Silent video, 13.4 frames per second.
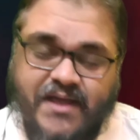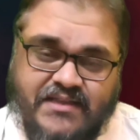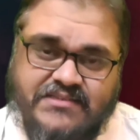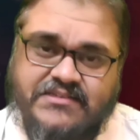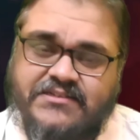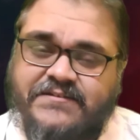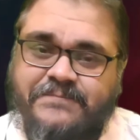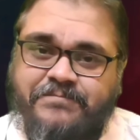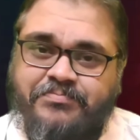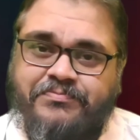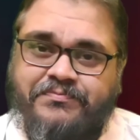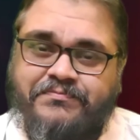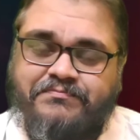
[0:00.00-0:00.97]
past year.
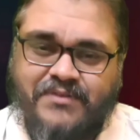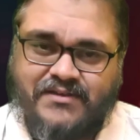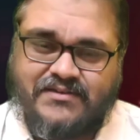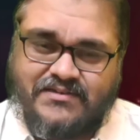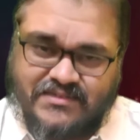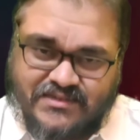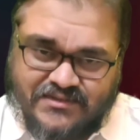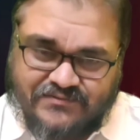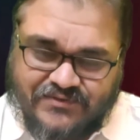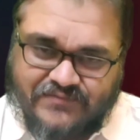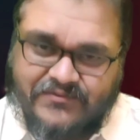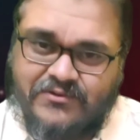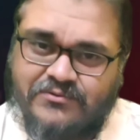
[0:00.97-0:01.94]
But
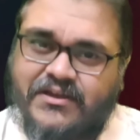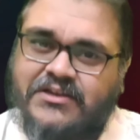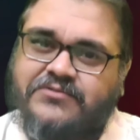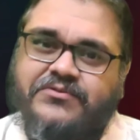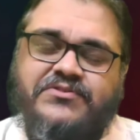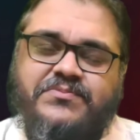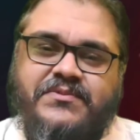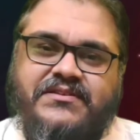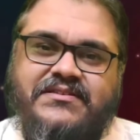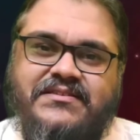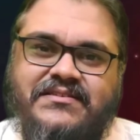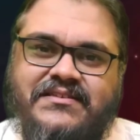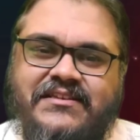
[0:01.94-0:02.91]
when we look at
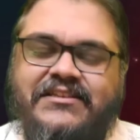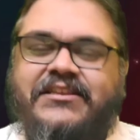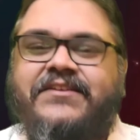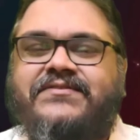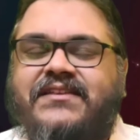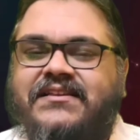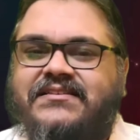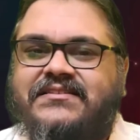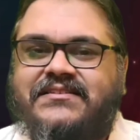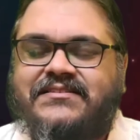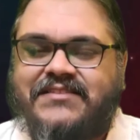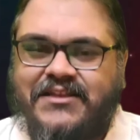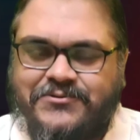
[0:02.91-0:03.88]
Christmas, it gives
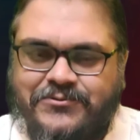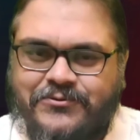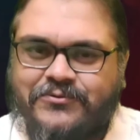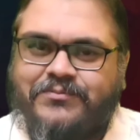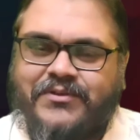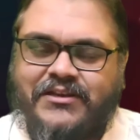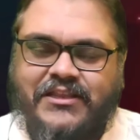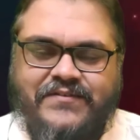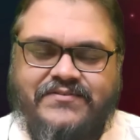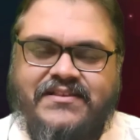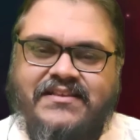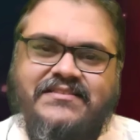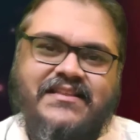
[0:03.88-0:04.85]
us that hope, it
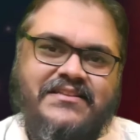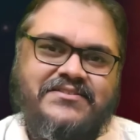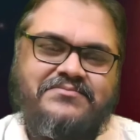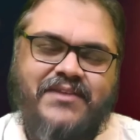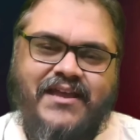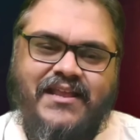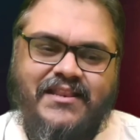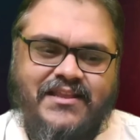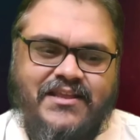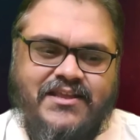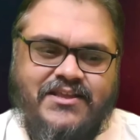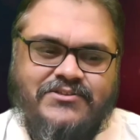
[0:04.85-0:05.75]
gives us that smile.